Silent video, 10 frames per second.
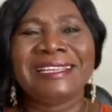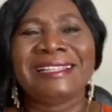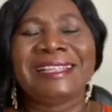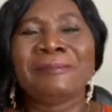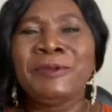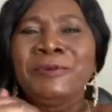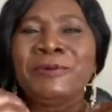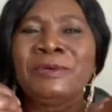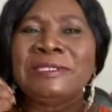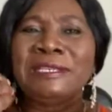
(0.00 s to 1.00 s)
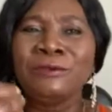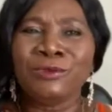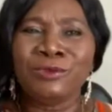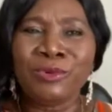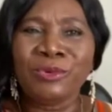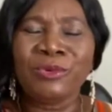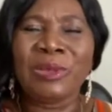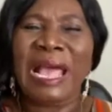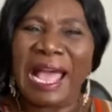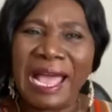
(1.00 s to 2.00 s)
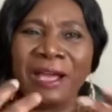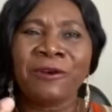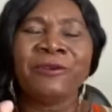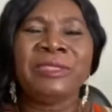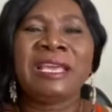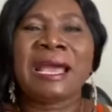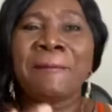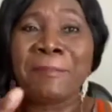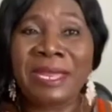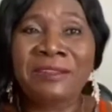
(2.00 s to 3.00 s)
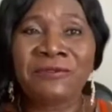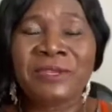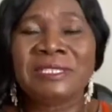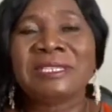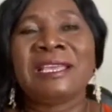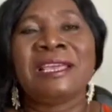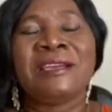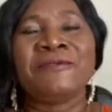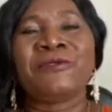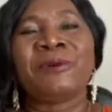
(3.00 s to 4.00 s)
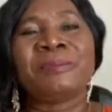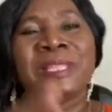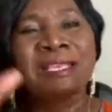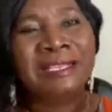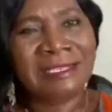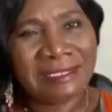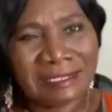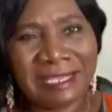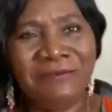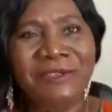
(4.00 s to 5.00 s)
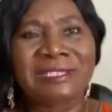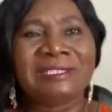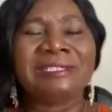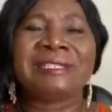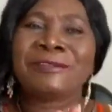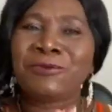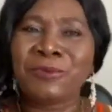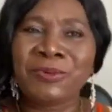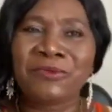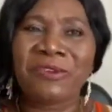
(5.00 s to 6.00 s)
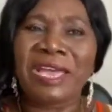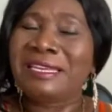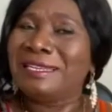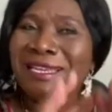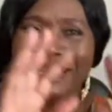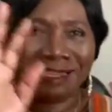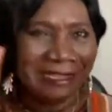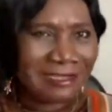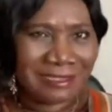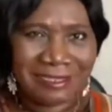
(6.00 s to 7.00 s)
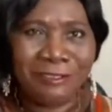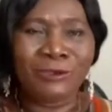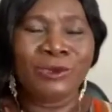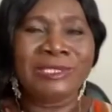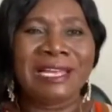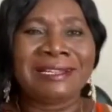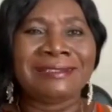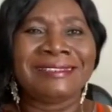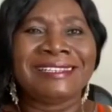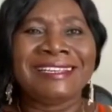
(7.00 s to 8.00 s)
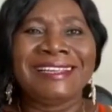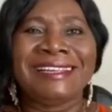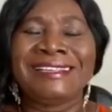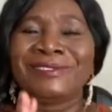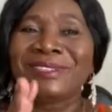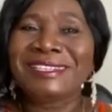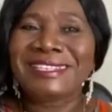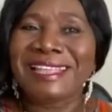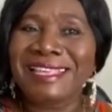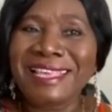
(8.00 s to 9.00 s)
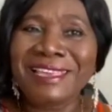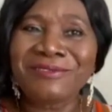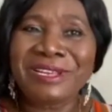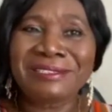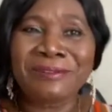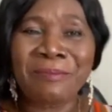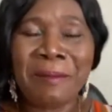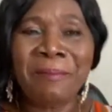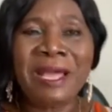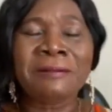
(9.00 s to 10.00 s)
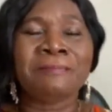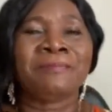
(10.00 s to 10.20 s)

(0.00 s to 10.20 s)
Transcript: that people wanted to know how they can benefit from the services that we provide in total. So these are the areas. Remember,